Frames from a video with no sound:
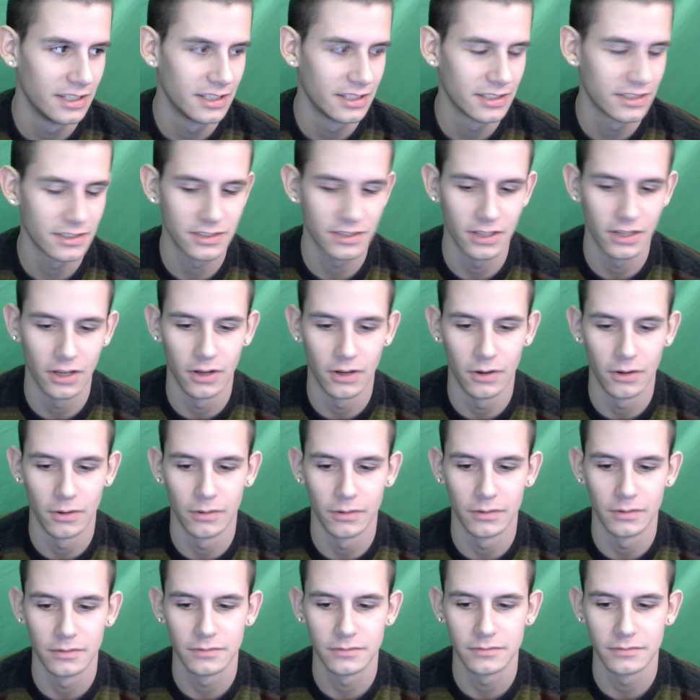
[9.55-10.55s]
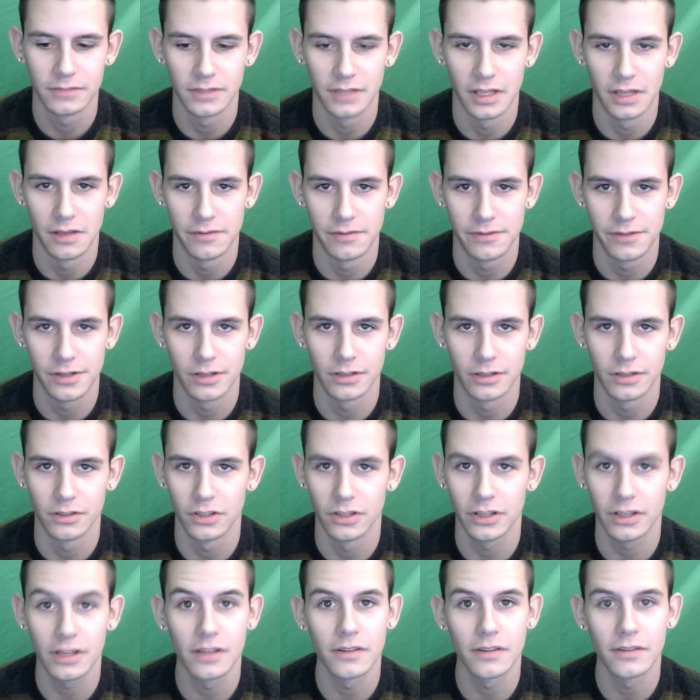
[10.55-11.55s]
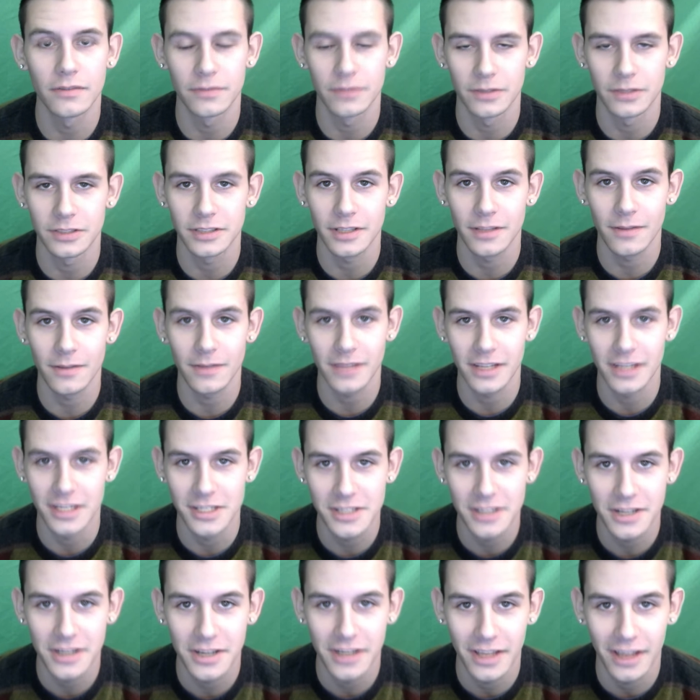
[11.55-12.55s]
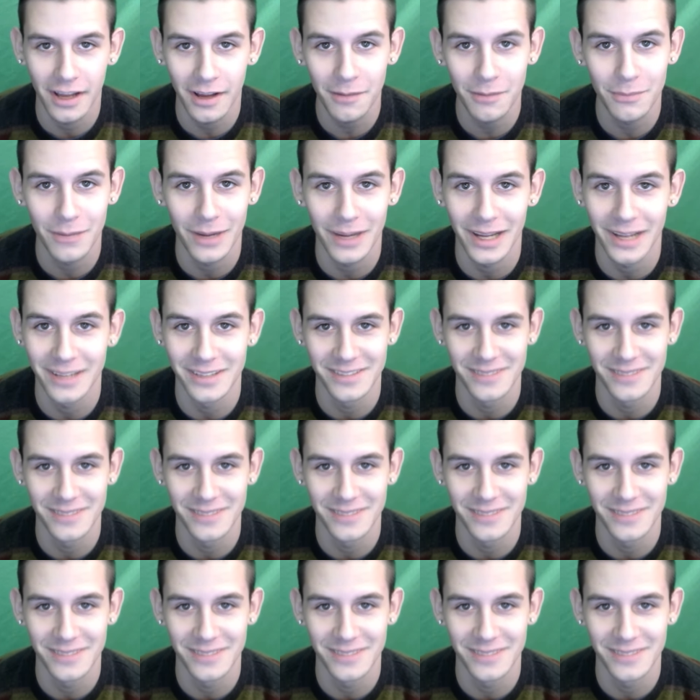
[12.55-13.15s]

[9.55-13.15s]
So if you're looking for something to cheer you up, I'd